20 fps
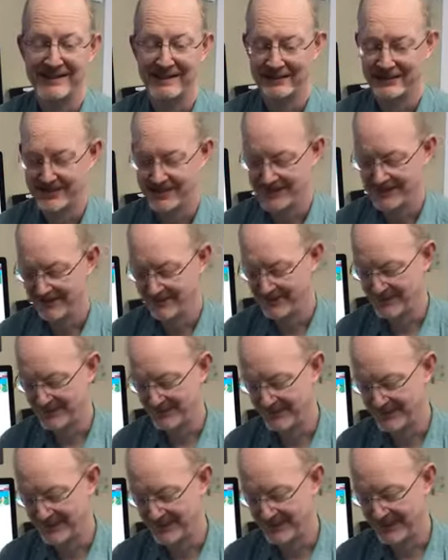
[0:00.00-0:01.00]
It was a
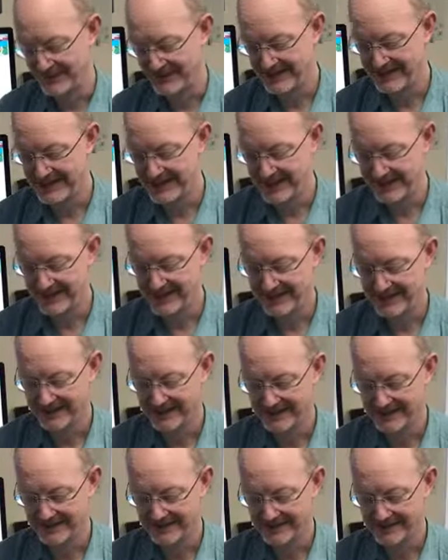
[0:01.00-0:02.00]
really neat
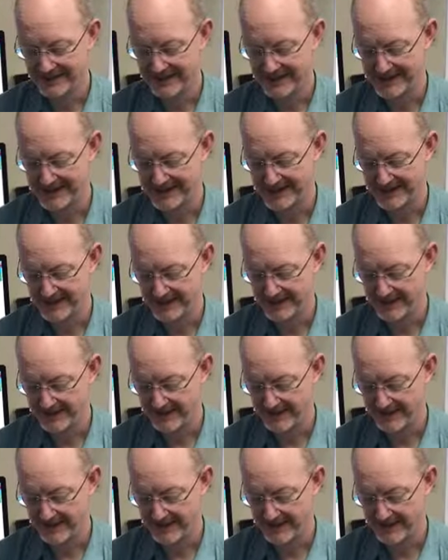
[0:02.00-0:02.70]
maze design.